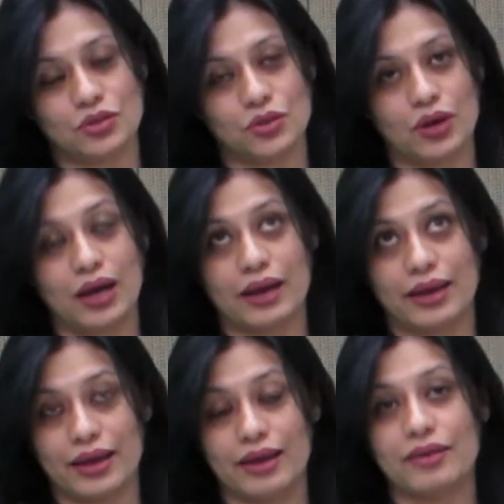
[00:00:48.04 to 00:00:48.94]
So I
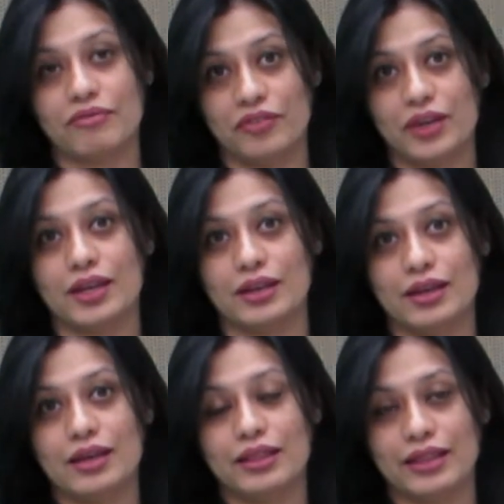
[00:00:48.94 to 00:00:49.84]
feel
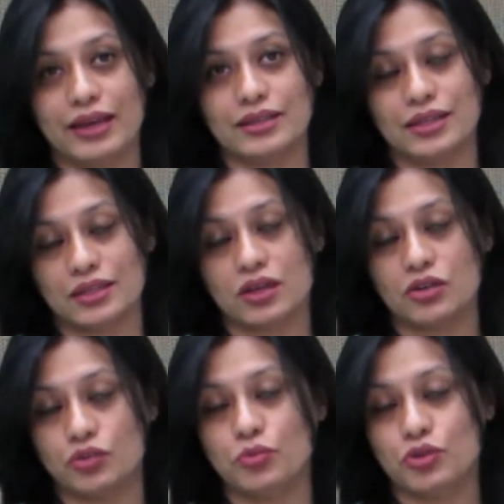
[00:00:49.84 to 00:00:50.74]
that its
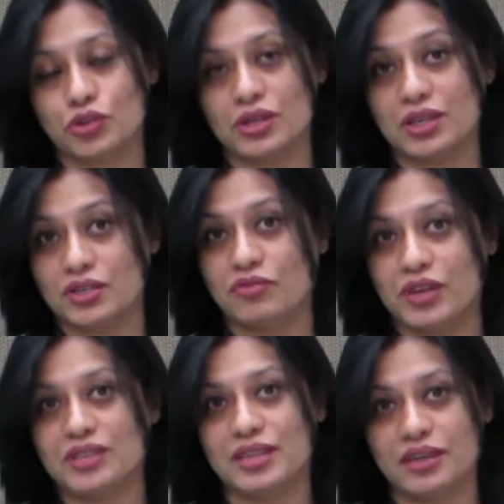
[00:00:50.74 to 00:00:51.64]
contribution is
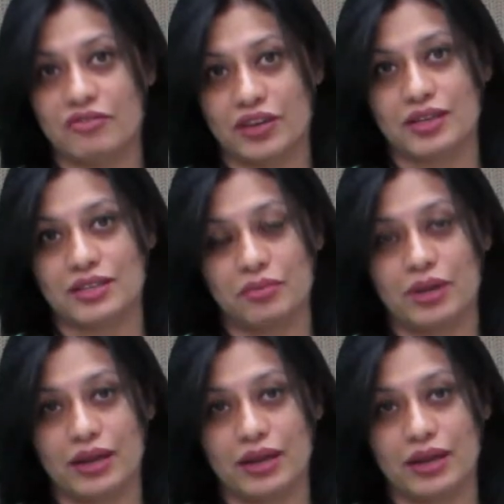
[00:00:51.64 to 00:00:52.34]
very significant in my